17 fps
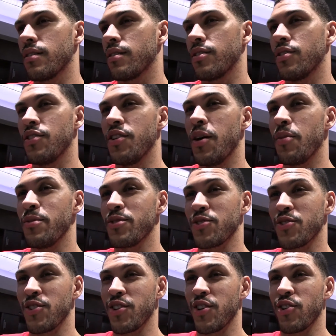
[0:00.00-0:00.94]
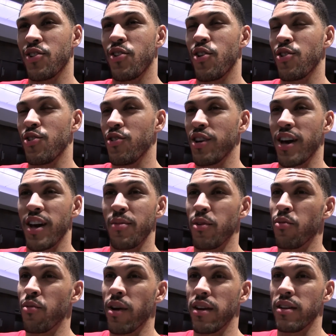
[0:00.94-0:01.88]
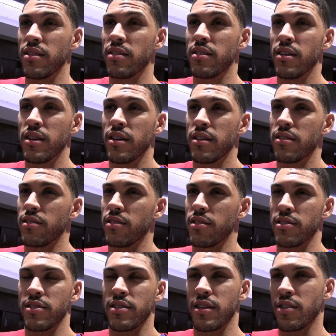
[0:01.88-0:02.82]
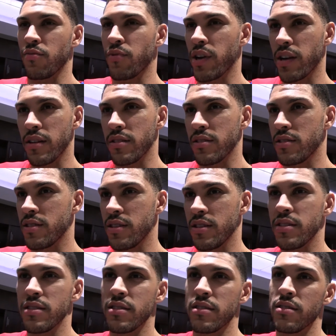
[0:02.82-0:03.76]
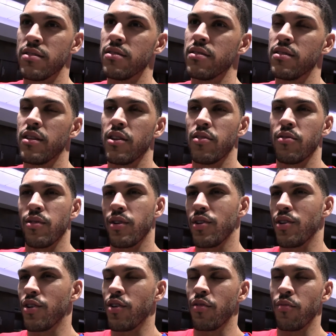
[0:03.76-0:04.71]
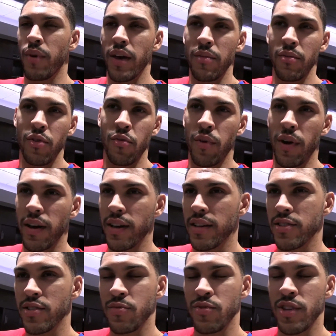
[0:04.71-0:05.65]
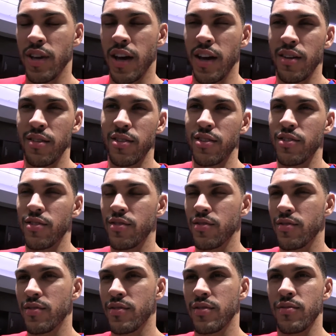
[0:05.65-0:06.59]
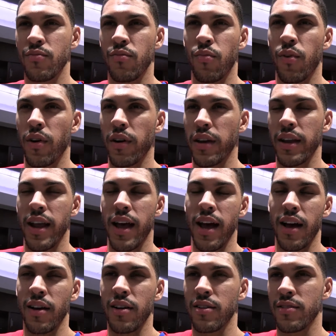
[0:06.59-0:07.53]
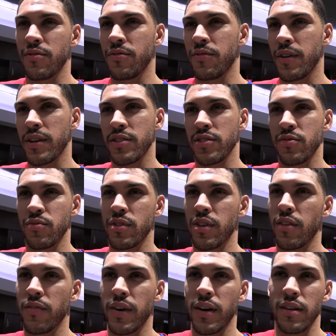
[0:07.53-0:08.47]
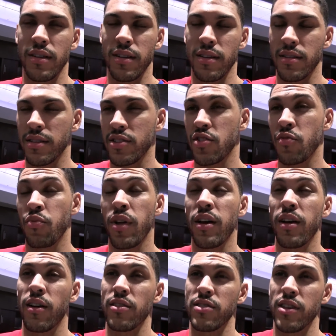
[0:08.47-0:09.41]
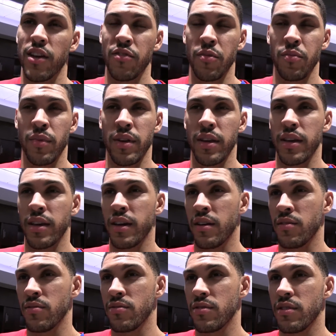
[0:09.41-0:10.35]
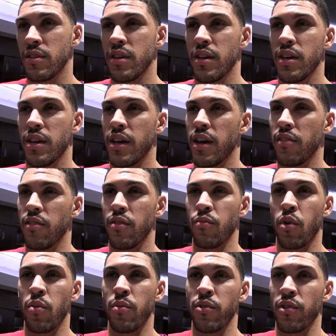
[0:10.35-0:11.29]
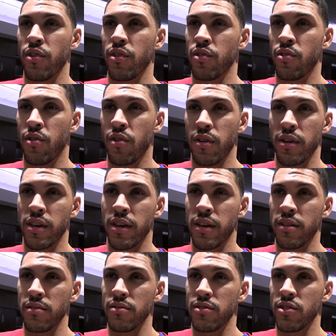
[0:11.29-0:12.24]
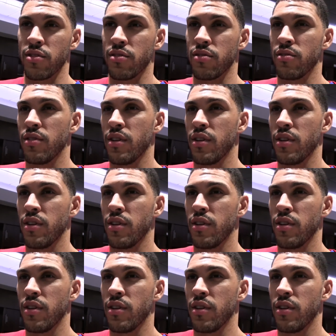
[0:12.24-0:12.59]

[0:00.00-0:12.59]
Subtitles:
your number's going to get called and you got to be ready. You know, it's not the regular season, but, you know, maybe you might get some time to work it out and figure some stuff out. Like, it's the playoffs. Every minute counts. Every moment on the court counts. So,